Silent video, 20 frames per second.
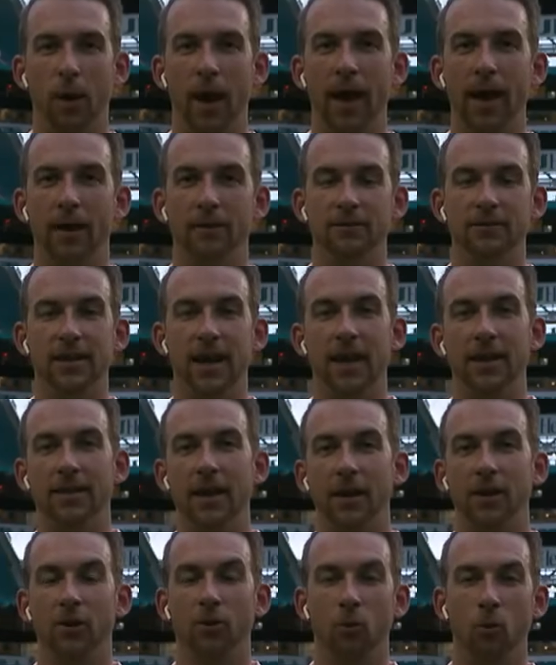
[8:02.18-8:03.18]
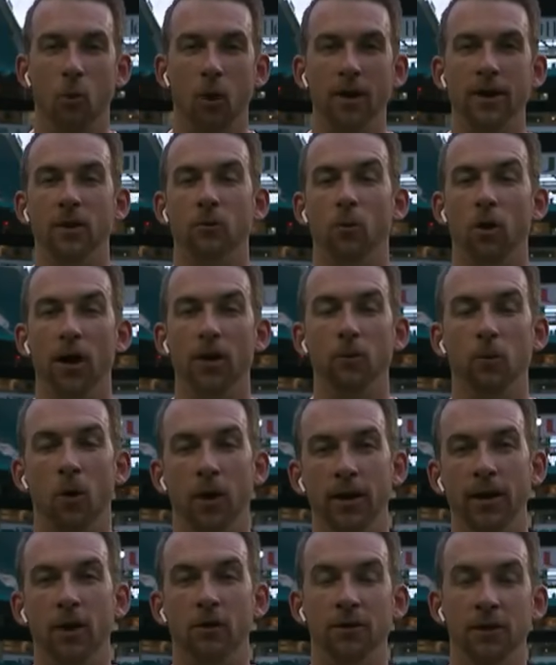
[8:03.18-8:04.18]
way of saying that you're 1-1,
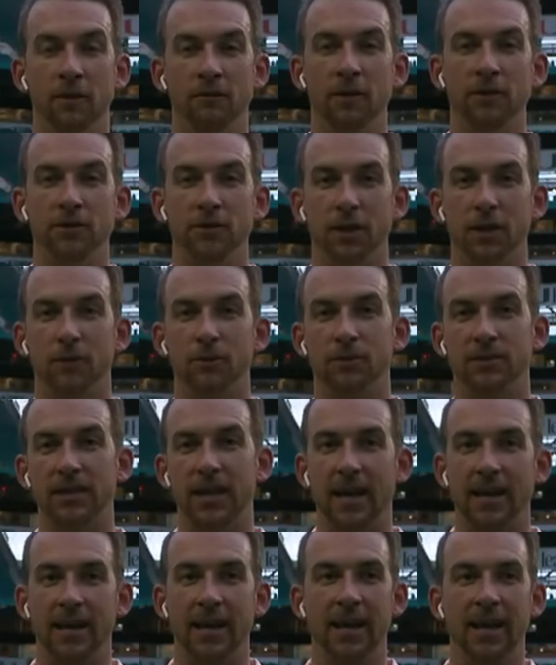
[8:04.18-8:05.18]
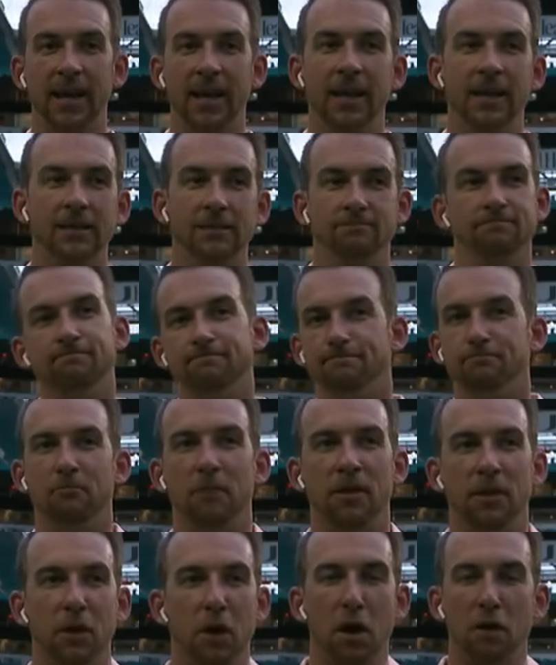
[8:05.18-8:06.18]
1-0 in the division, like you said,
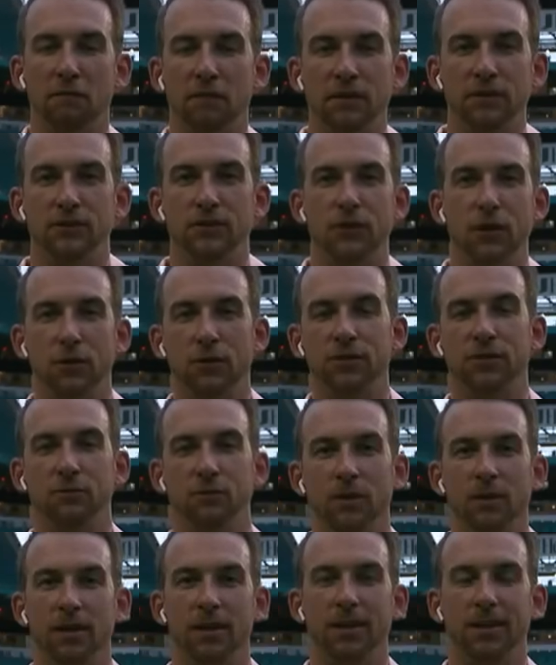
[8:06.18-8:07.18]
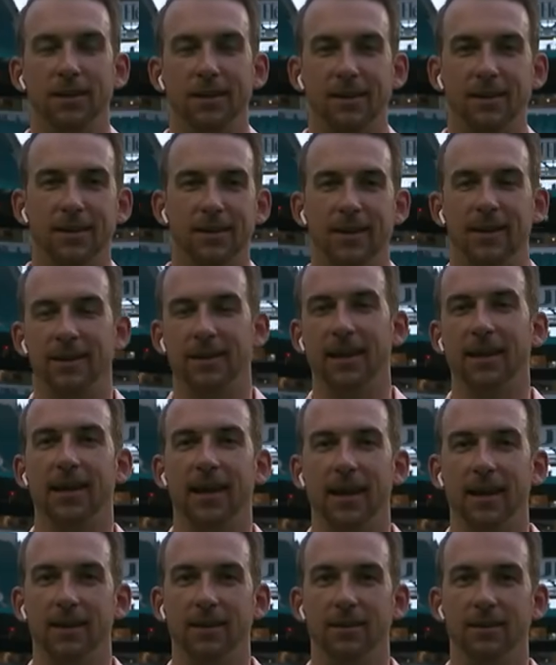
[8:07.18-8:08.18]
and the offense still isn't really
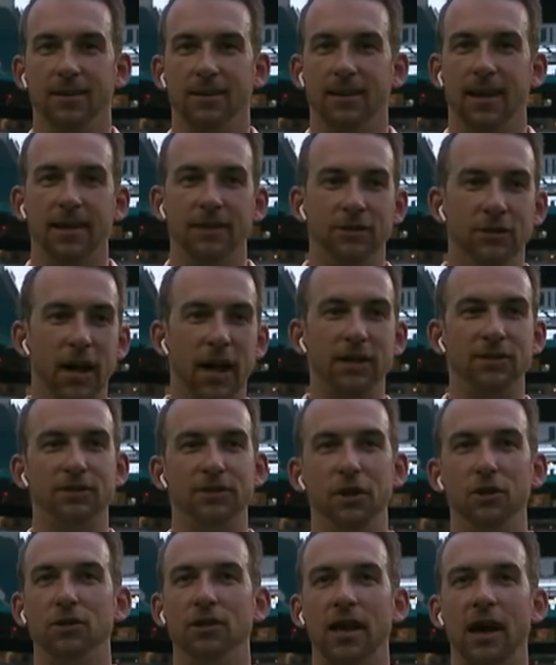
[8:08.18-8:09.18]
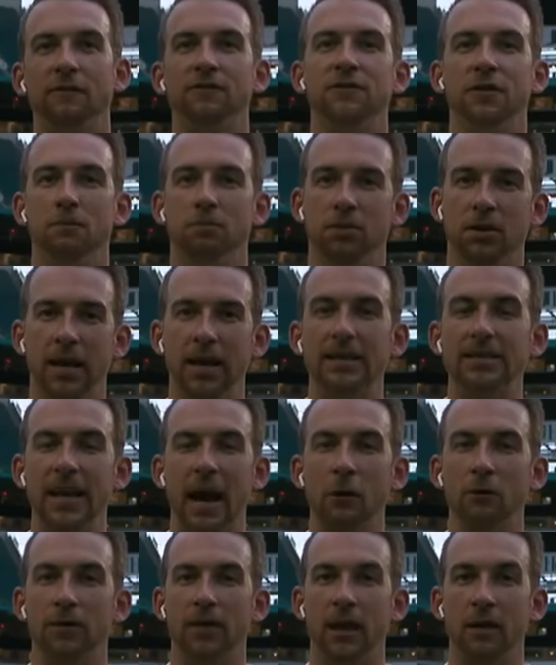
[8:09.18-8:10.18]
clicking. Like, Josh still left some plays
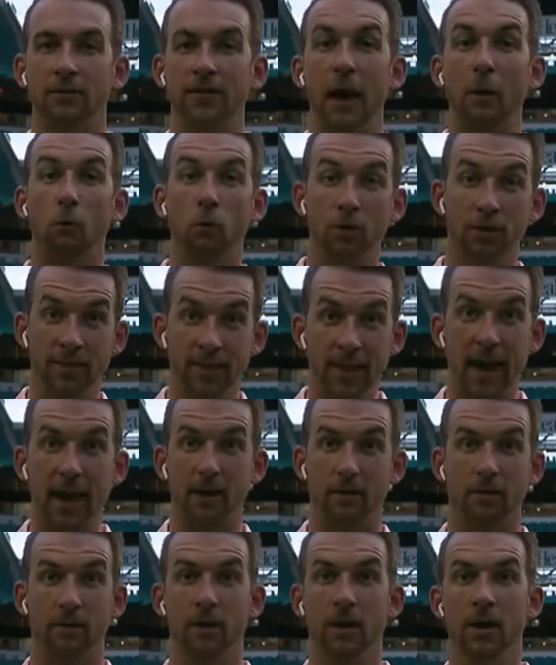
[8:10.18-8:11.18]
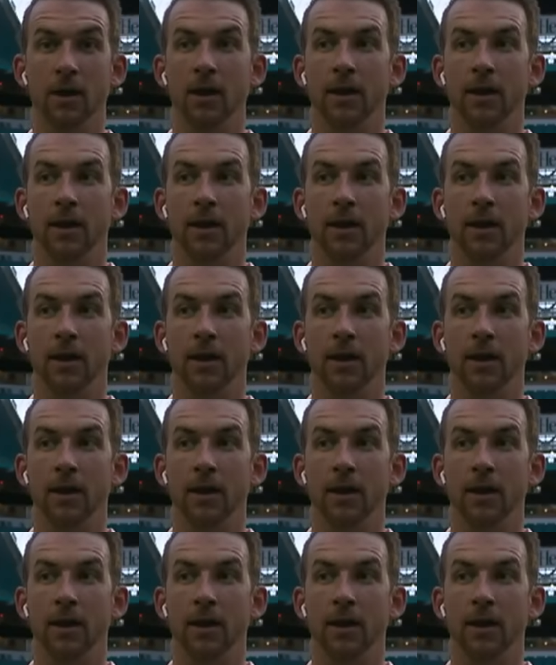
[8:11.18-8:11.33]
out there that were there.